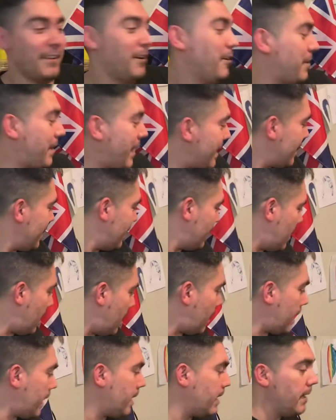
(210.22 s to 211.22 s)
Okay, all
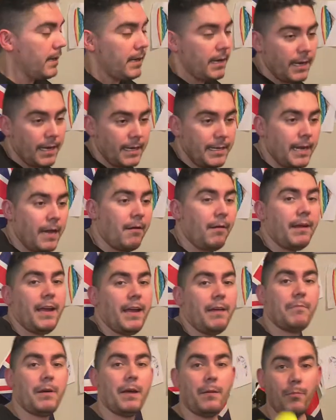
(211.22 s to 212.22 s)
right. Now I
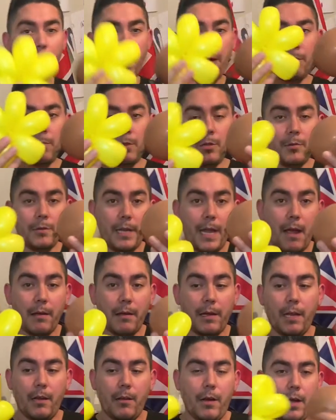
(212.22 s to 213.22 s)
have my brown balloon. Now I
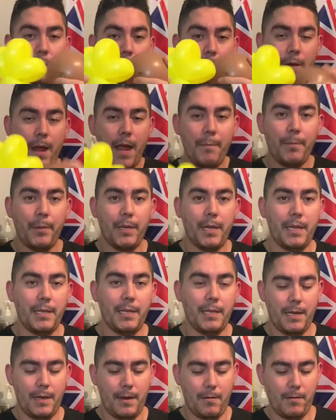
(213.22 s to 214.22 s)
can go ahead and wrap it in
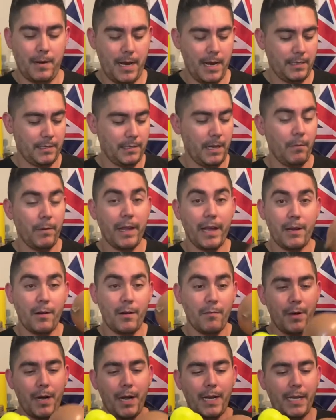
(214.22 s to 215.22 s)
here. Okay, so now we got our
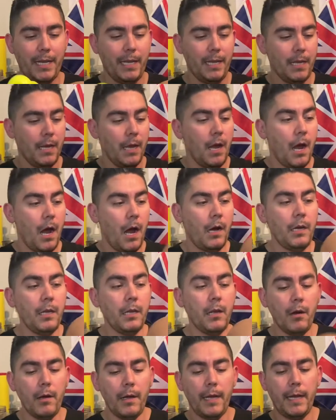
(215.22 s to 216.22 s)
body. I'm gonna
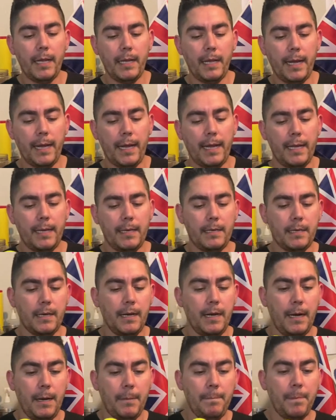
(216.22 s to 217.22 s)
go ahead and
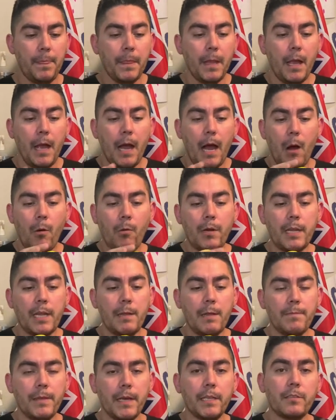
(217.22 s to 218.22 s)
I wanna
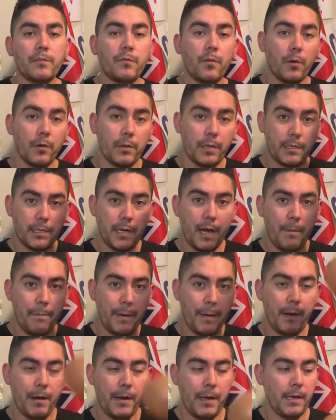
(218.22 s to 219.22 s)
keep this for the top
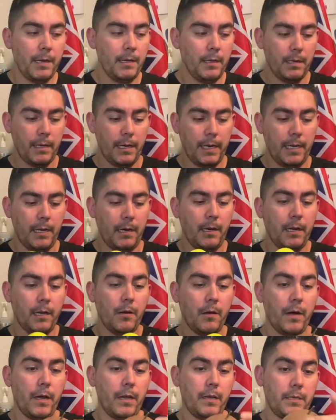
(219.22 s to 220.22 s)
area. And I'm gonna
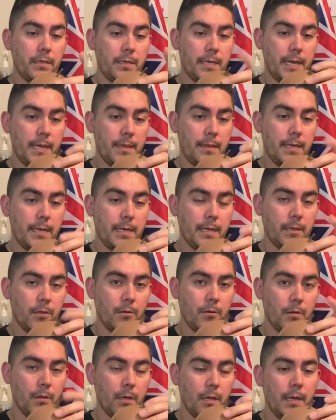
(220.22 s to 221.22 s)
go ahead and take the
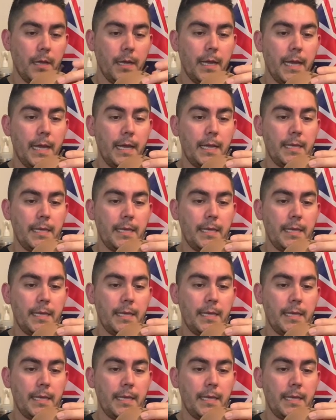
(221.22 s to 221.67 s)
little end